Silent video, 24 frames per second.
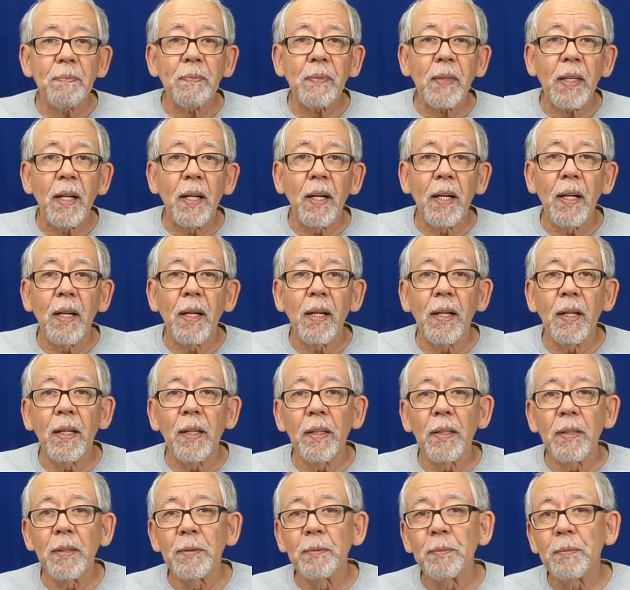
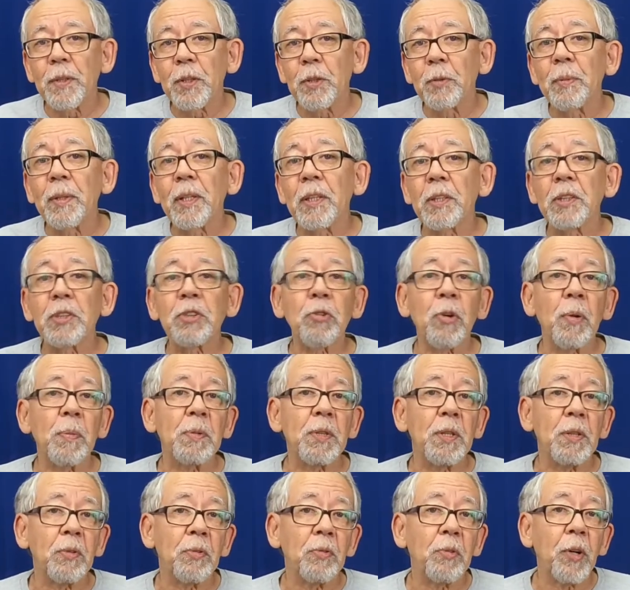there'll be a
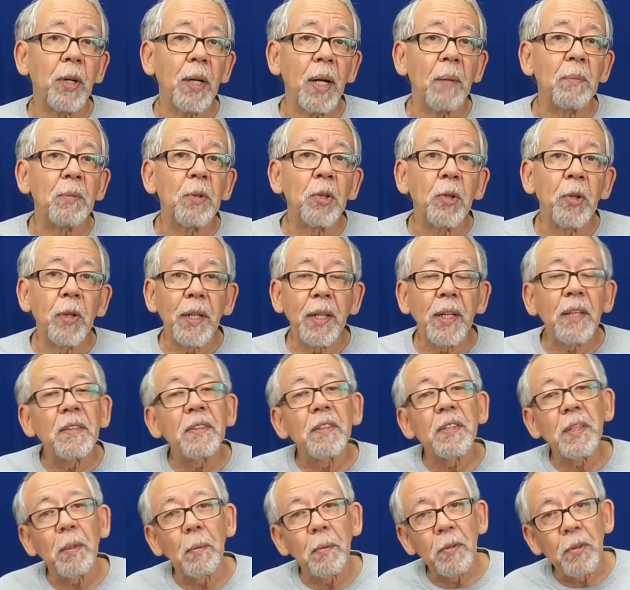description of what I'm doing,
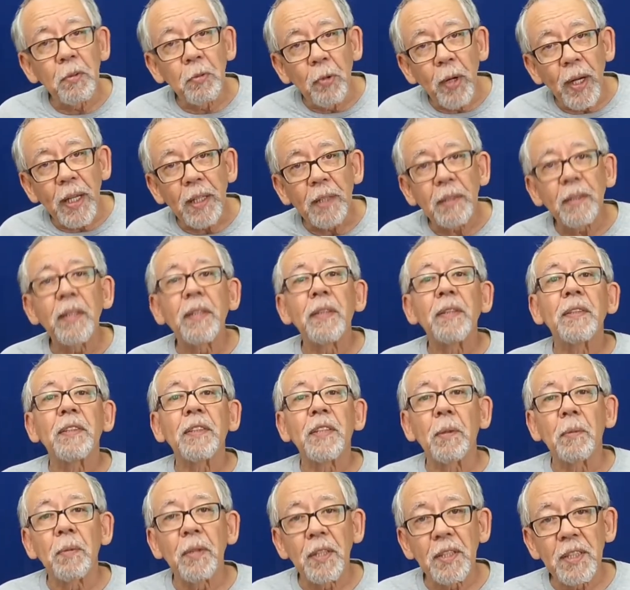some of the weight,
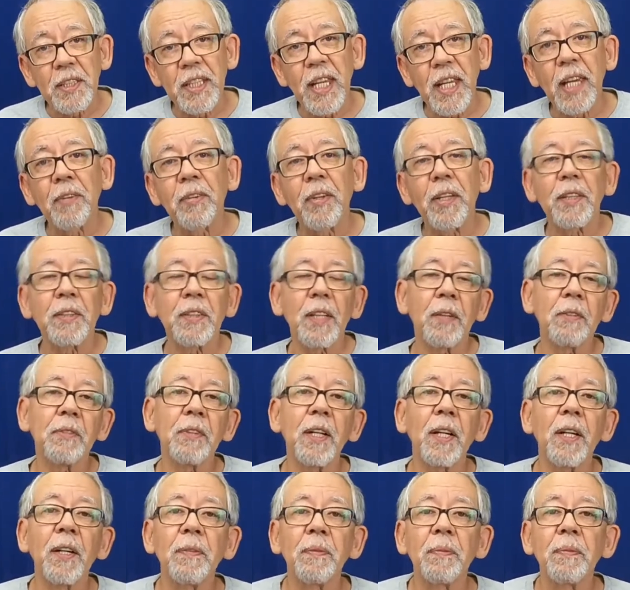some of the savings I've
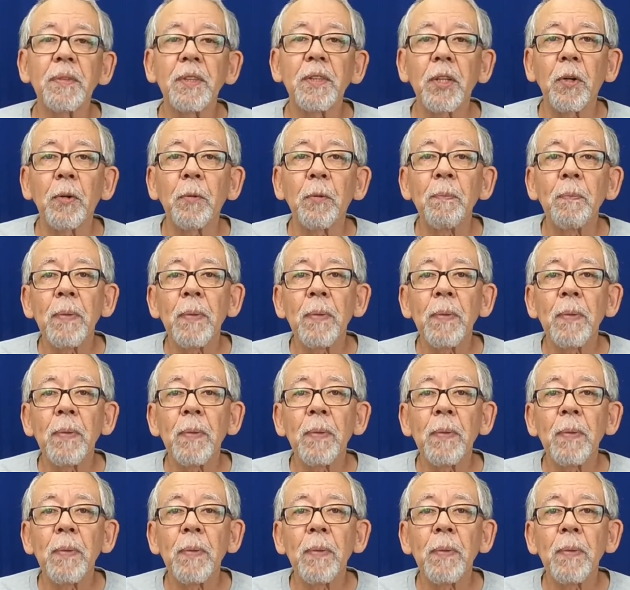done. So